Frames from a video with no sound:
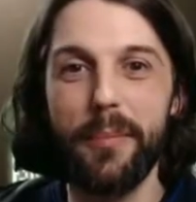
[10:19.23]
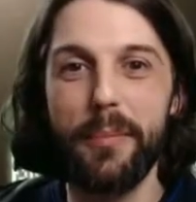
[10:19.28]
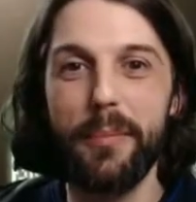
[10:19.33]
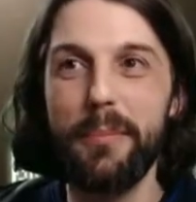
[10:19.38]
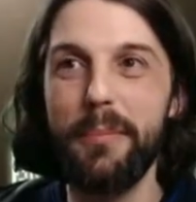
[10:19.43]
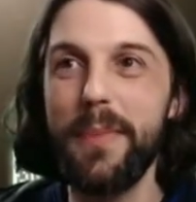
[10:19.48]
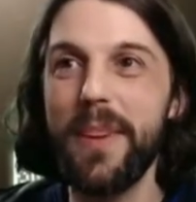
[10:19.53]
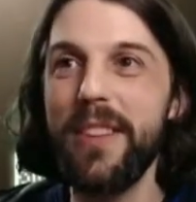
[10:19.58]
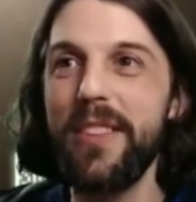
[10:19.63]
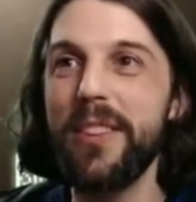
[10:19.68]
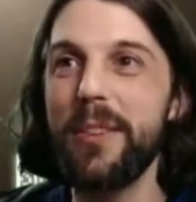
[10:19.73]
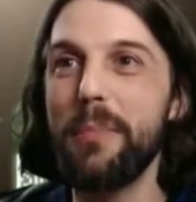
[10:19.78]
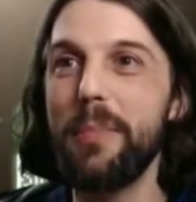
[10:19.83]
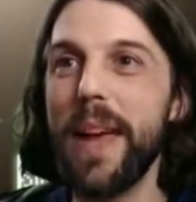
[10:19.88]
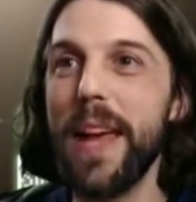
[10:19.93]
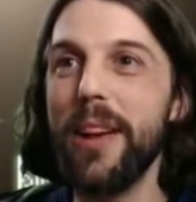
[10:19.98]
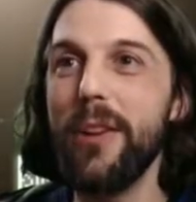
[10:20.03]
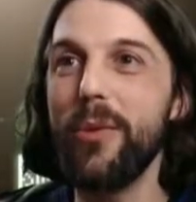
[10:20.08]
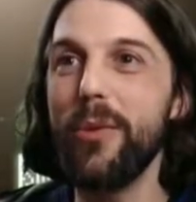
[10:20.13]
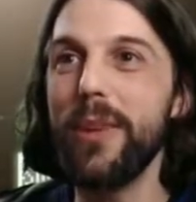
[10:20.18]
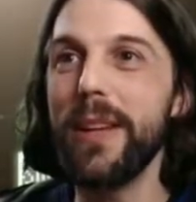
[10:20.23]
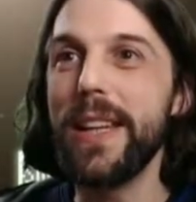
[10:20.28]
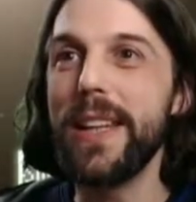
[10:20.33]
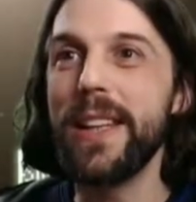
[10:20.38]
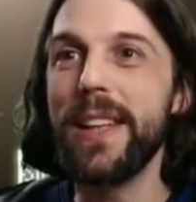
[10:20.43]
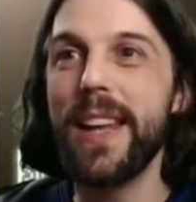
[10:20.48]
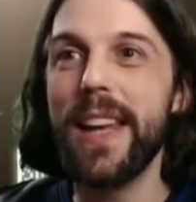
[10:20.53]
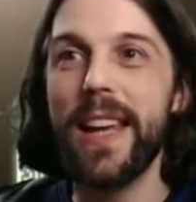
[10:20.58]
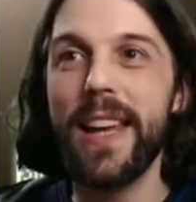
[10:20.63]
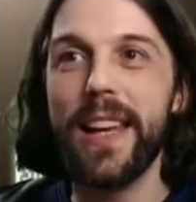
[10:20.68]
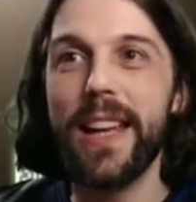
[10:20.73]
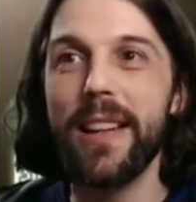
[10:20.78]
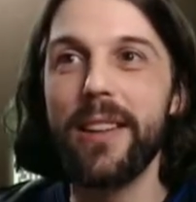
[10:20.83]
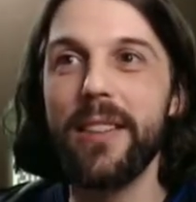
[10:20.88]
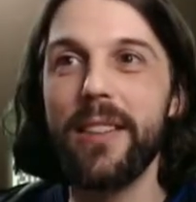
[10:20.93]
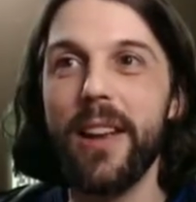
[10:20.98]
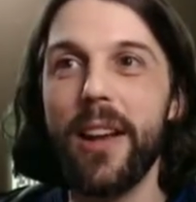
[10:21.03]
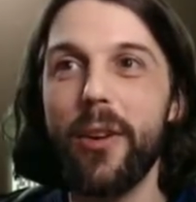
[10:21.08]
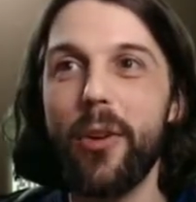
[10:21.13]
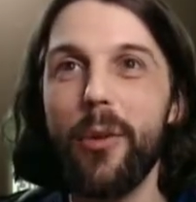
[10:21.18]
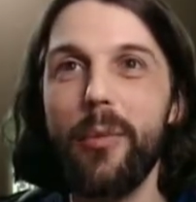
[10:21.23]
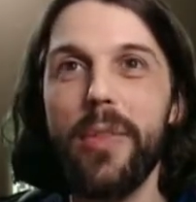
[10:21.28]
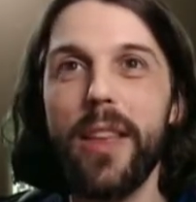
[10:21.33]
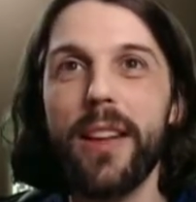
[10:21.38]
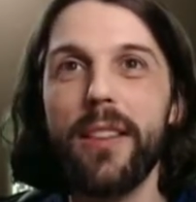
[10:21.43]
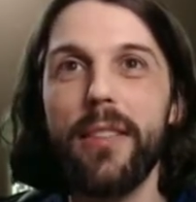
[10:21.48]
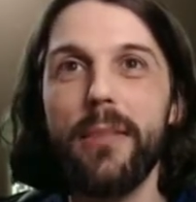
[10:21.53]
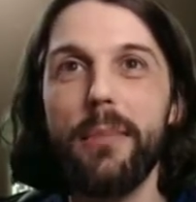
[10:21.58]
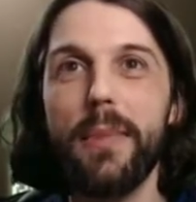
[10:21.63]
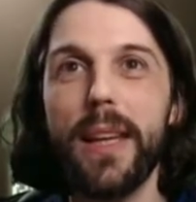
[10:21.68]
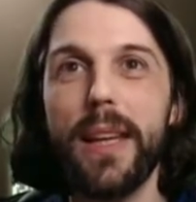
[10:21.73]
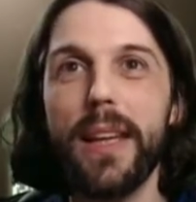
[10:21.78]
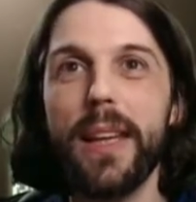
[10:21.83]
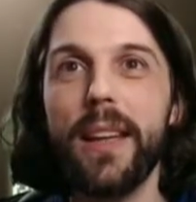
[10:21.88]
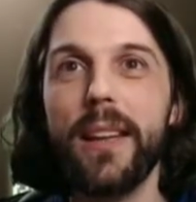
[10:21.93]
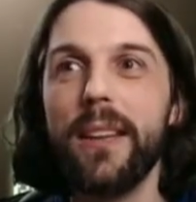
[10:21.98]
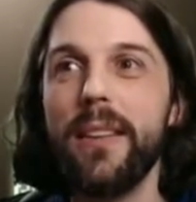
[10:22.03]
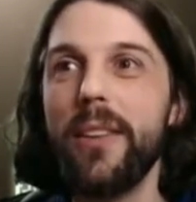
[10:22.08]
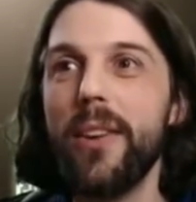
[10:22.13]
Mr. Penguin and I hope that's me.